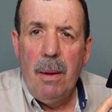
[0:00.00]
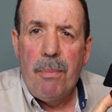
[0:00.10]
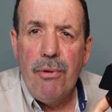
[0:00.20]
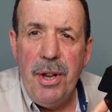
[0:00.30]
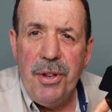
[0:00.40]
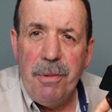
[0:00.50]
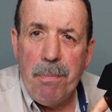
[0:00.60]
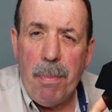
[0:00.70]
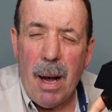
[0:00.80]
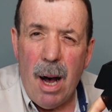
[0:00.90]
Printed
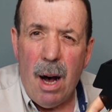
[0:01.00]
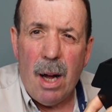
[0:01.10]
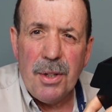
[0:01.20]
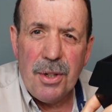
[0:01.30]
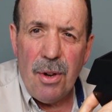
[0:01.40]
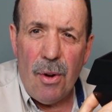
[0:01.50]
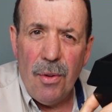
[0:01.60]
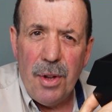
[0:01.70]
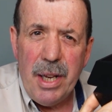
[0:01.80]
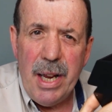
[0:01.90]
Parts
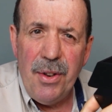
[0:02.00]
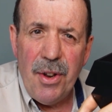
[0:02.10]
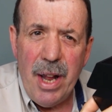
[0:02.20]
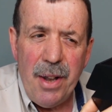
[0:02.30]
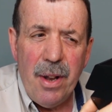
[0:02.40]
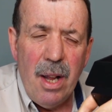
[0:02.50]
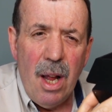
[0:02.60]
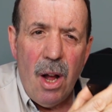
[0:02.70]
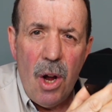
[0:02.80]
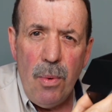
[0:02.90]
on the internet.
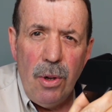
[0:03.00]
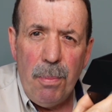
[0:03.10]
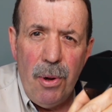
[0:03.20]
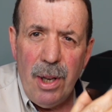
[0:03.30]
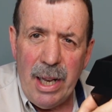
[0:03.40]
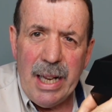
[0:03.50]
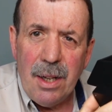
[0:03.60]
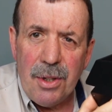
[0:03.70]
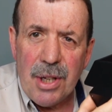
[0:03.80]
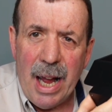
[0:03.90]
I will put
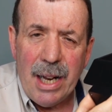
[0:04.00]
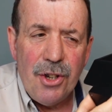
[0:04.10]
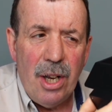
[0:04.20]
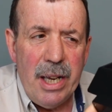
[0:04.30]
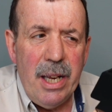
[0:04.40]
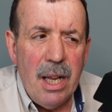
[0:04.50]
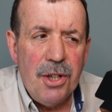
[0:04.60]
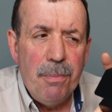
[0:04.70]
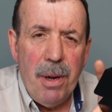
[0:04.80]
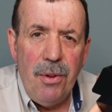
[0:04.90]
links actually
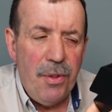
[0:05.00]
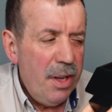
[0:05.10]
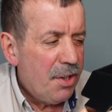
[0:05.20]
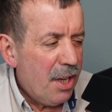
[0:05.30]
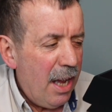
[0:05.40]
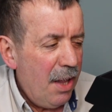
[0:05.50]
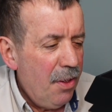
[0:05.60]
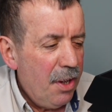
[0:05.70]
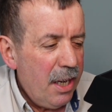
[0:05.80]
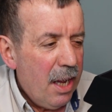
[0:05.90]
to both this
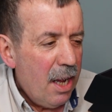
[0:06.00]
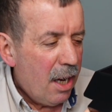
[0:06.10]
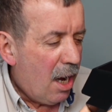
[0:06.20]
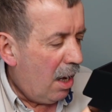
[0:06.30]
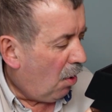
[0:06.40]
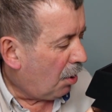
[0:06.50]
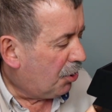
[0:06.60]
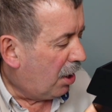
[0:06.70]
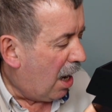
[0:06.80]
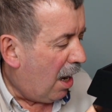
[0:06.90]
and the
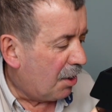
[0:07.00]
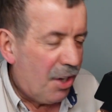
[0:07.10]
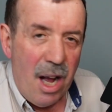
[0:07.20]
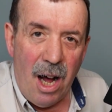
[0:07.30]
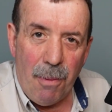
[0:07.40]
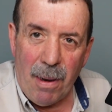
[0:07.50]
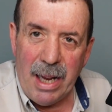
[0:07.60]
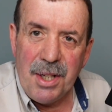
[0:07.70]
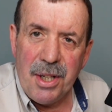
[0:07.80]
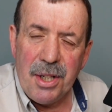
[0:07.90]
Ottocast
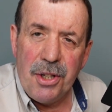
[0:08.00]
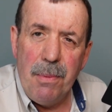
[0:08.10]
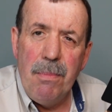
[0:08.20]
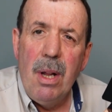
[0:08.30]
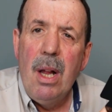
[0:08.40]
CarPlay system